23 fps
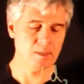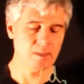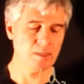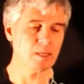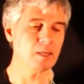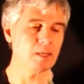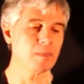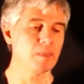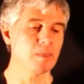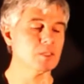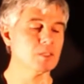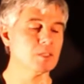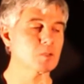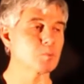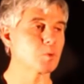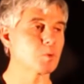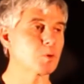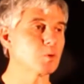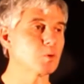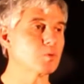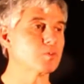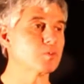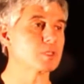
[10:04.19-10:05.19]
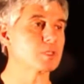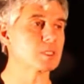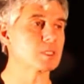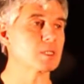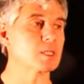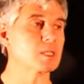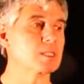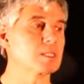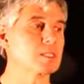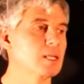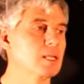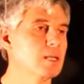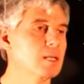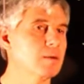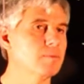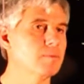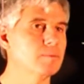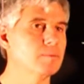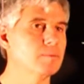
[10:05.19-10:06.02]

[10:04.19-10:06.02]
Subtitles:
And this proves this theorem.